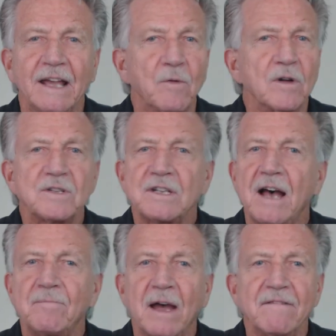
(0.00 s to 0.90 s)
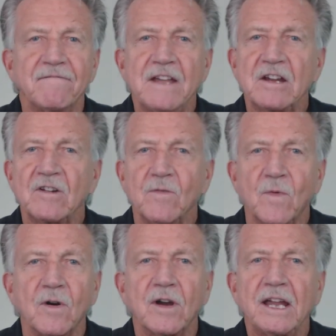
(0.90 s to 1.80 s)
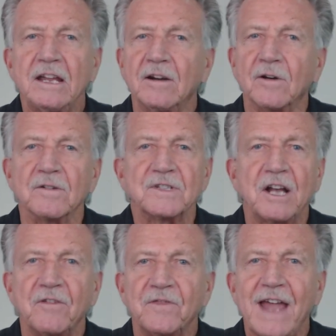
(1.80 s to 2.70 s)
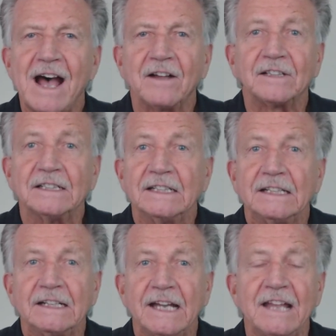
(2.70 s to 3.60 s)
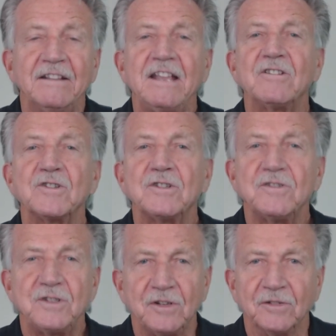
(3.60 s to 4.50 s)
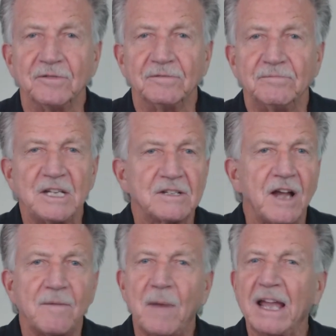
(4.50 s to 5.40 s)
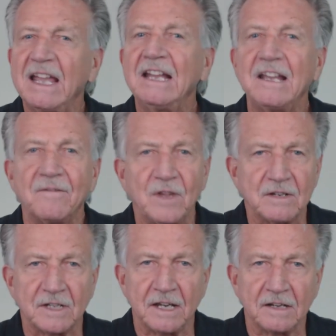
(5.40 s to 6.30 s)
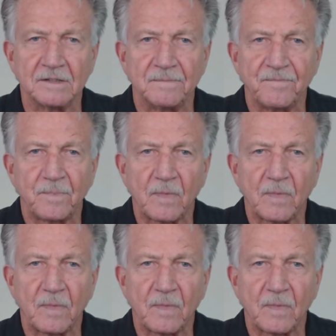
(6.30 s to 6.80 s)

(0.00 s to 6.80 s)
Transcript: They weren't stopped by fear, worry, or self doubt, and neither should you be stopped by any of these things.